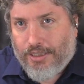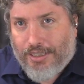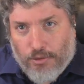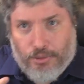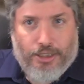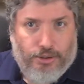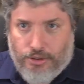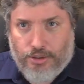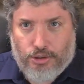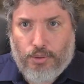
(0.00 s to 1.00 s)
that we use
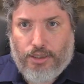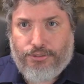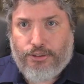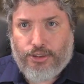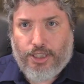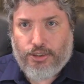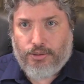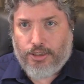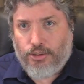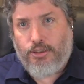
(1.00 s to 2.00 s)
in the 21st
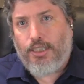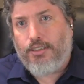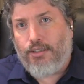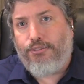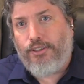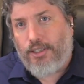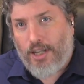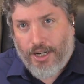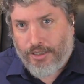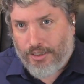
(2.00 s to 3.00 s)
century. It's using a different
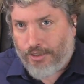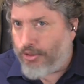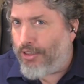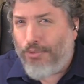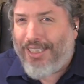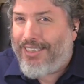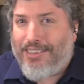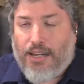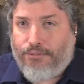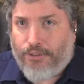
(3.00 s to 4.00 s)
kind of language. It really is
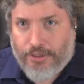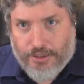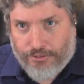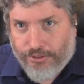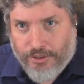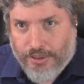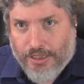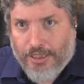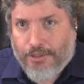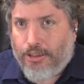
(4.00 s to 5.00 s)
not very different
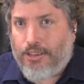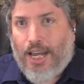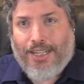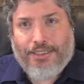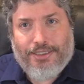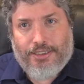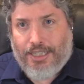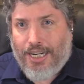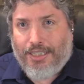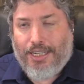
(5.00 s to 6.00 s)
because I could
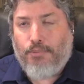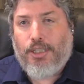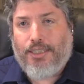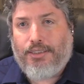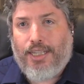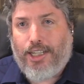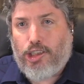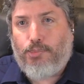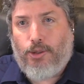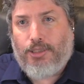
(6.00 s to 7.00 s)
say that when Isaiah
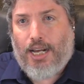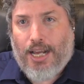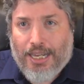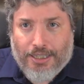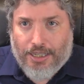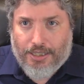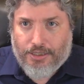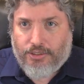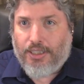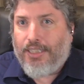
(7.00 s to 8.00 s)
spoke to
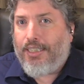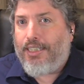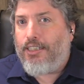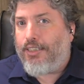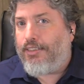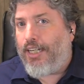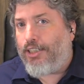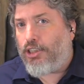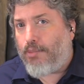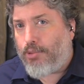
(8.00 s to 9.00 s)
Ahaz in Isaiah
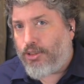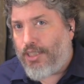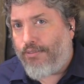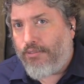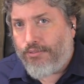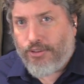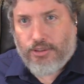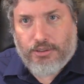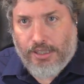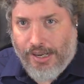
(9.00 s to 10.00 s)
chapter 7,
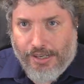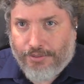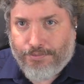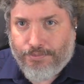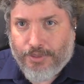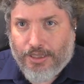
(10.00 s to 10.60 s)
verse 10,